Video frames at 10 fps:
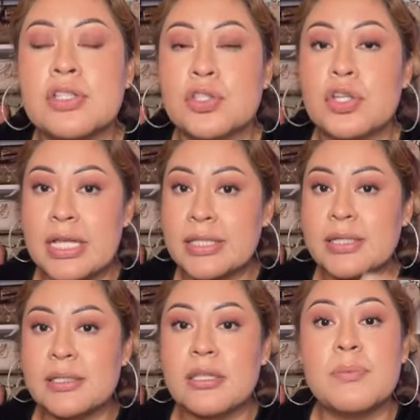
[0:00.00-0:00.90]
so you guys
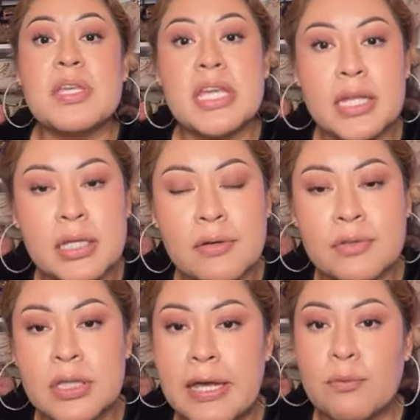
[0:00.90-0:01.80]
can see the beginning of
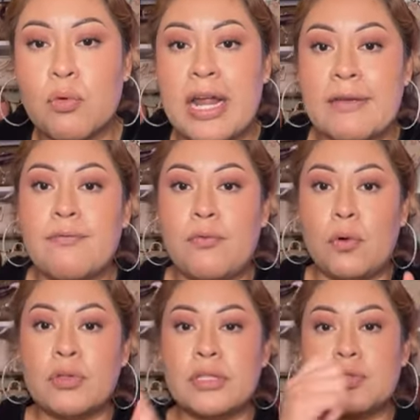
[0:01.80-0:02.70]
the live where I
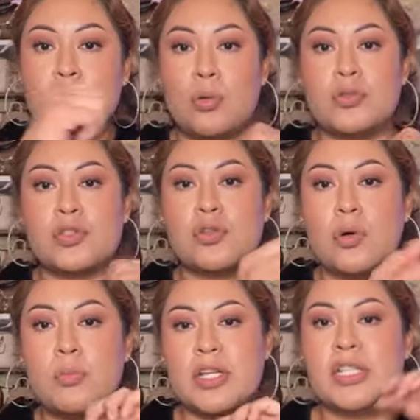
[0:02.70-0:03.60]
fold the toad
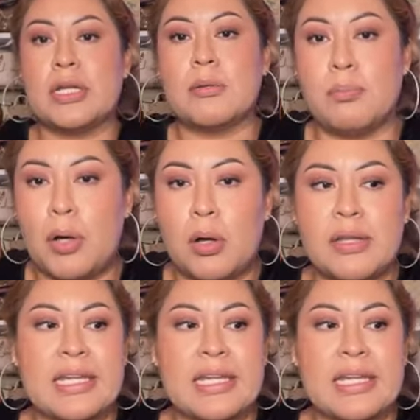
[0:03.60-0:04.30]
so much like a ball.